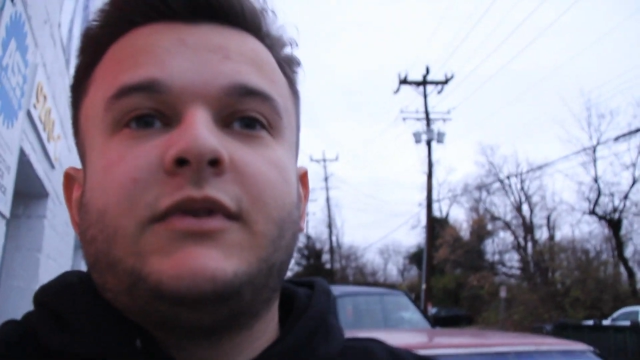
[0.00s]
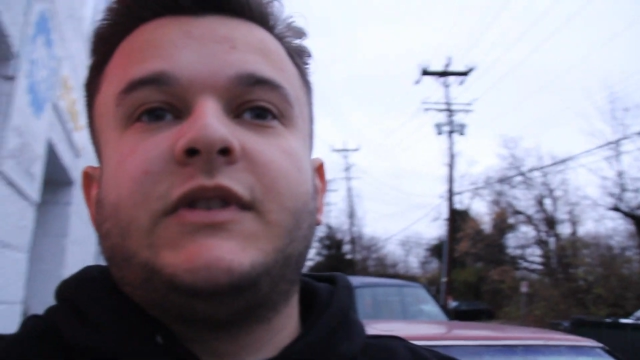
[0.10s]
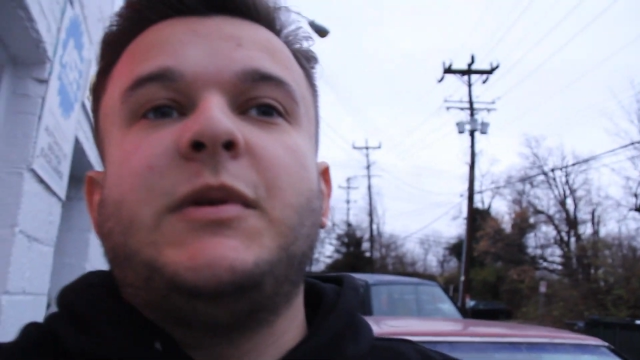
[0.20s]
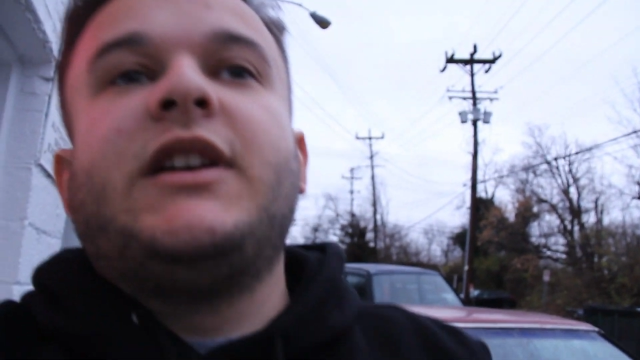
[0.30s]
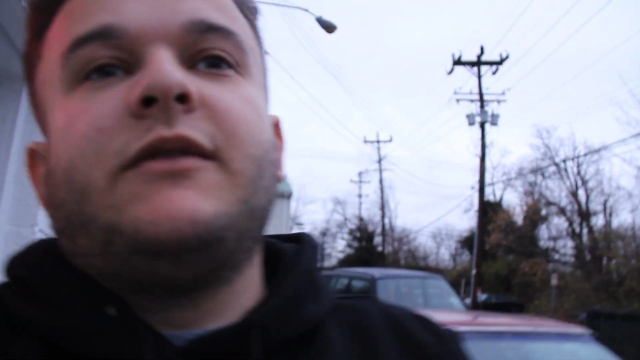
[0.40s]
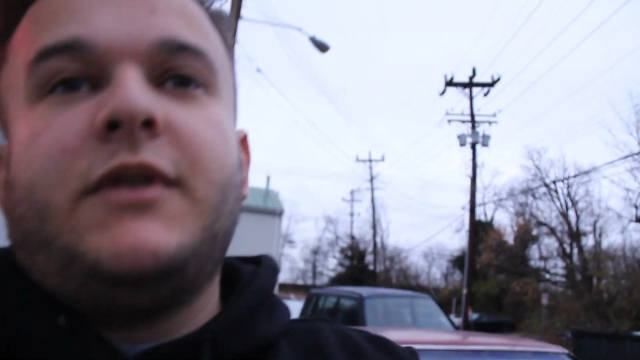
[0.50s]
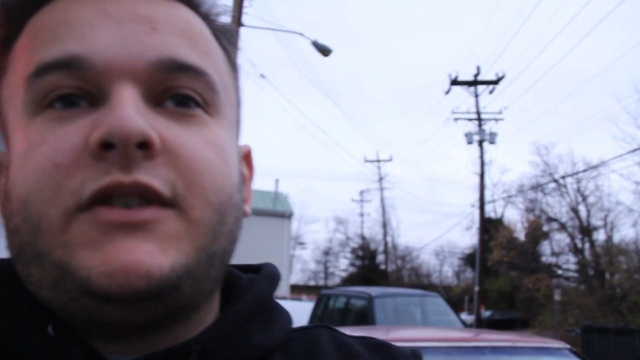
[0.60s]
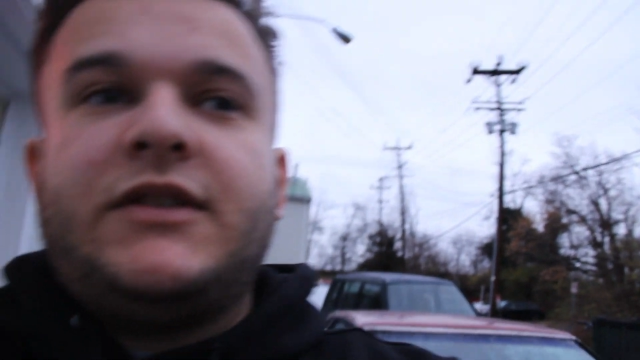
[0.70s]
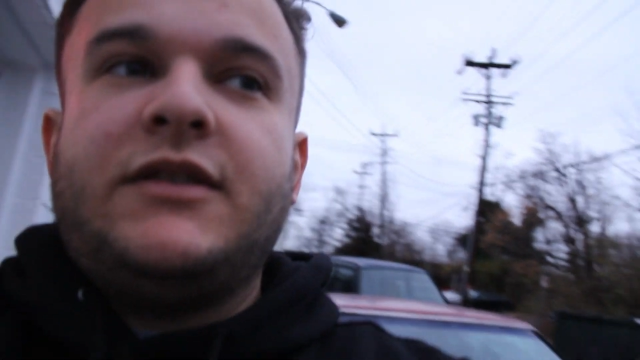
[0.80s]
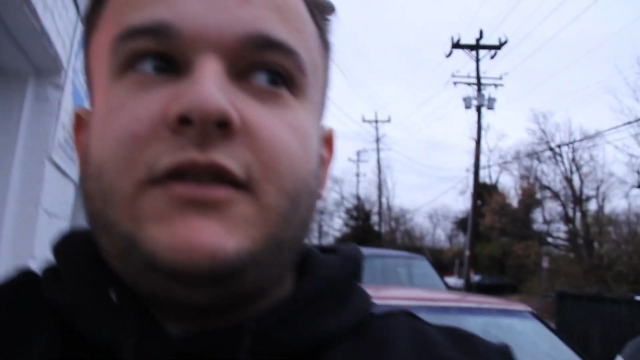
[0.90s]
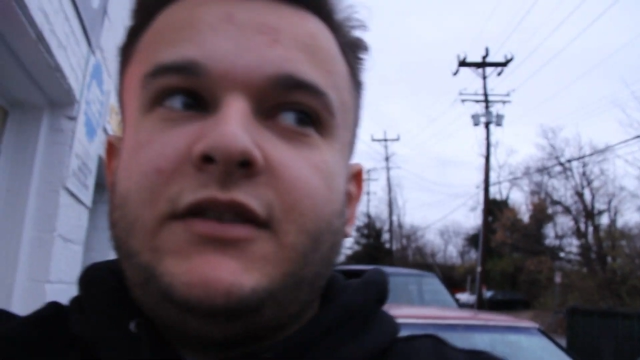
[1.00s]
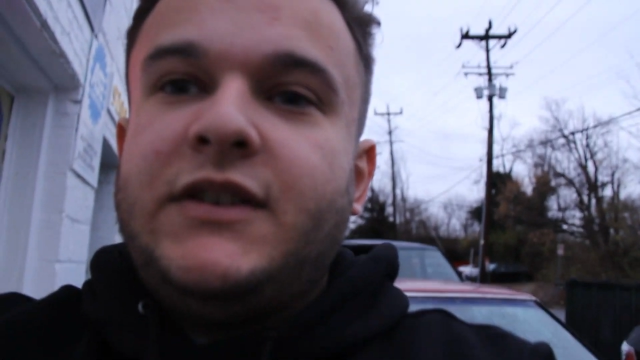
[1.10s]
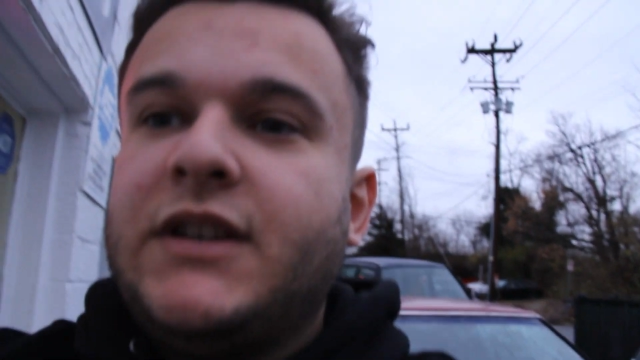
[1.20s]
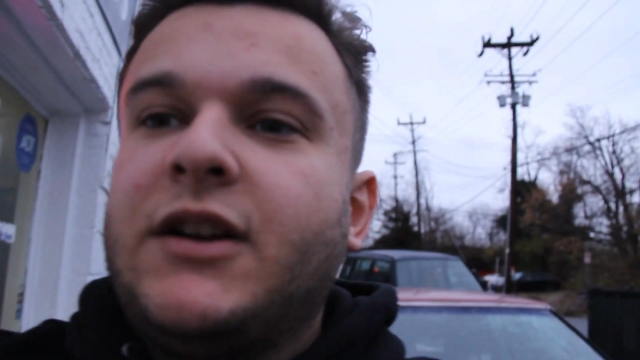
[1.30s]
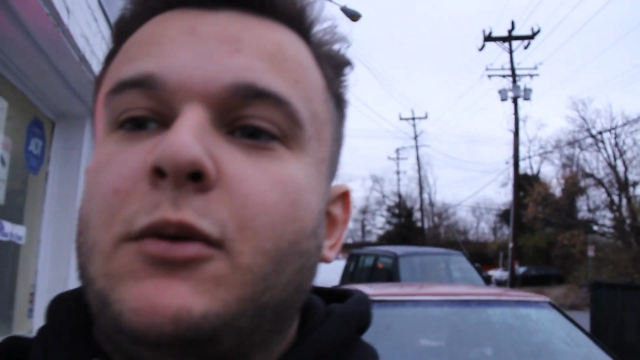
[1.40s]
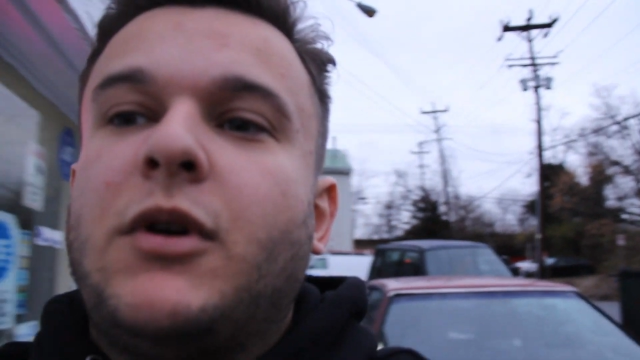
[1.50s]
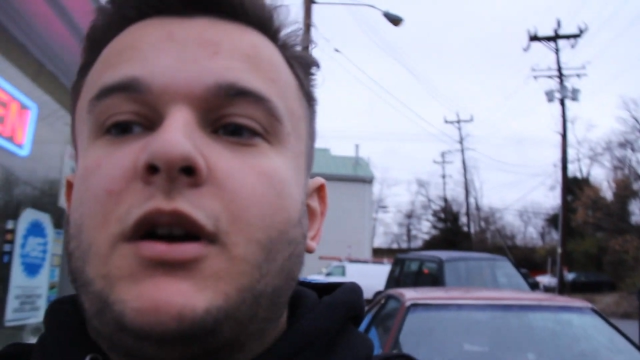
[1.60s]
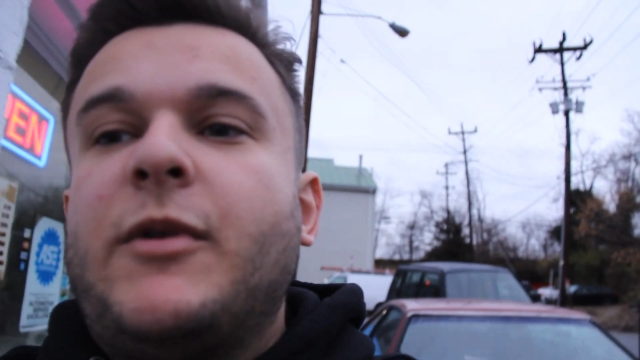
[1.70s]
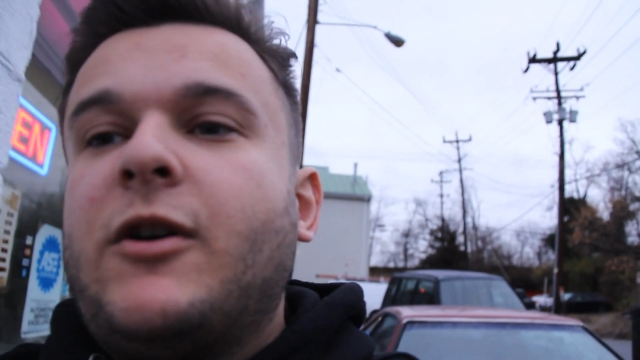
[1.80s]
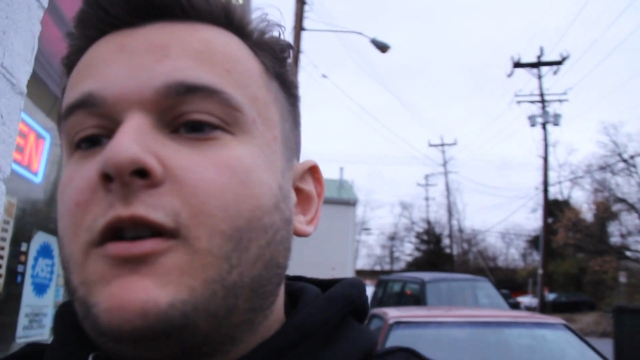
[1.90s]
speaking of which, he's gonna go
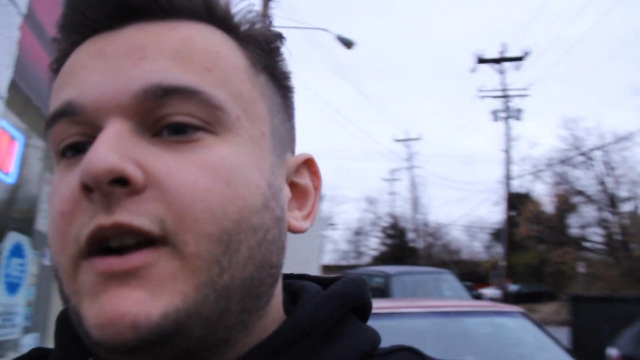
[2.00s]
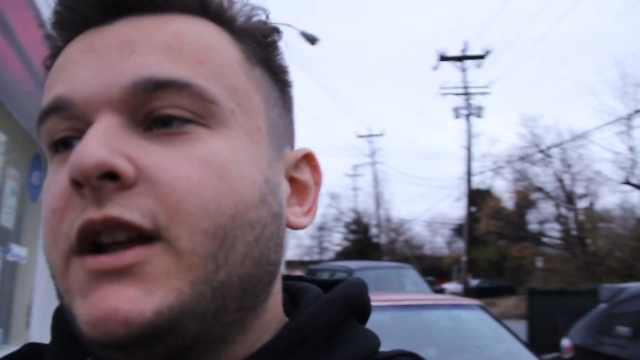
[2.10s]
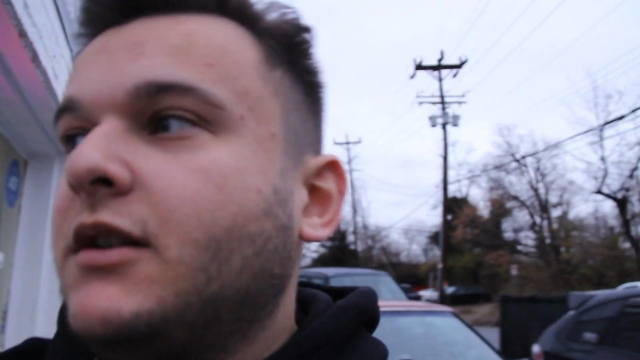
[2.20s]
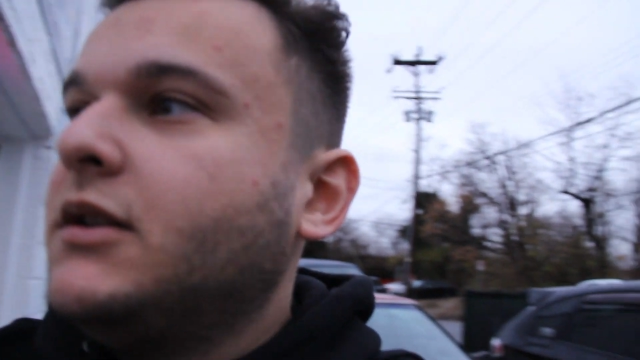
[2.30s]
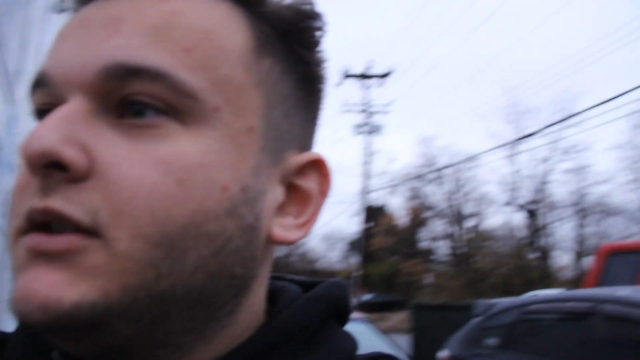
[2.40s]
work on my car right now.